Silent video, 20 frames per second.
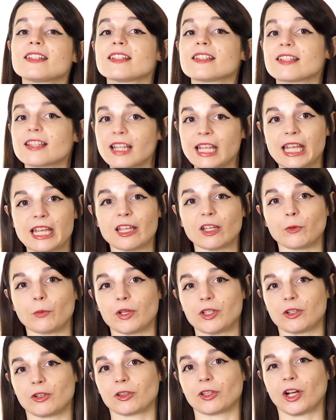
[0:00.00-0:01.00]
is king
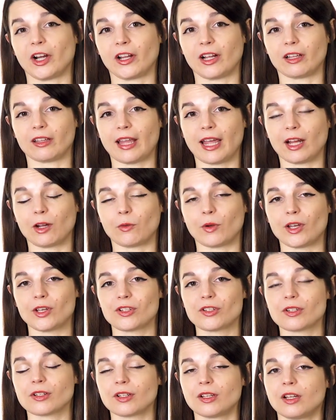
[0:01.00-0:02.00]
when you're learning a
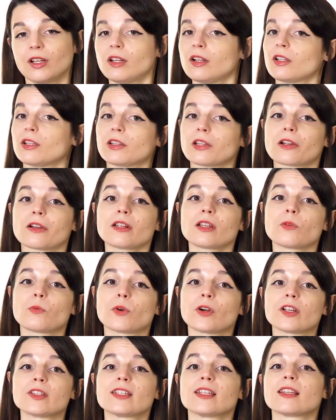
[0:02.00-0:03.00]
language. Learning
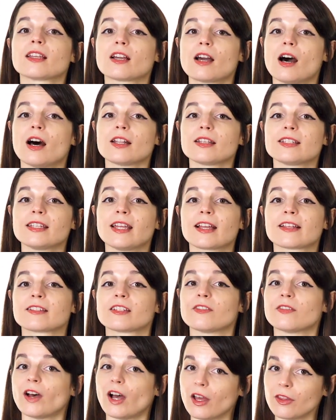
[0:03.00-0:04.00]
words in the context
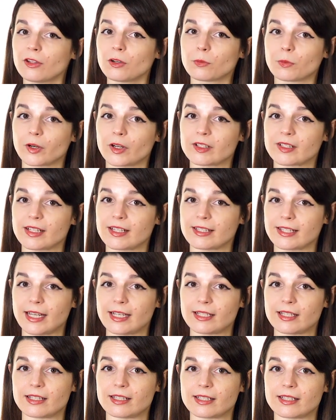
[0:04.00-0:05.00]
of other words and
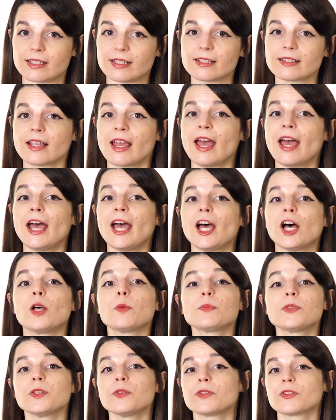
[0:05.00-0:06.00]
sentences
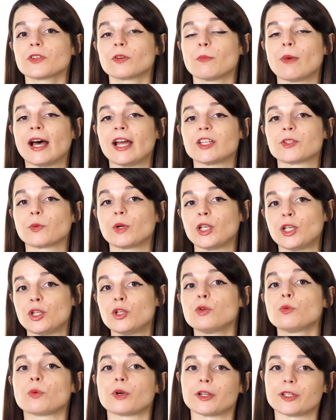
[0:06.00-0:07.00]
helps you surmise what
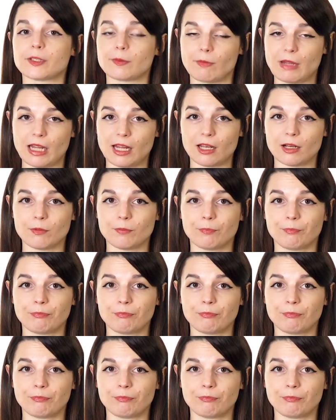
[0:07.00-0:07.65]
new words mean.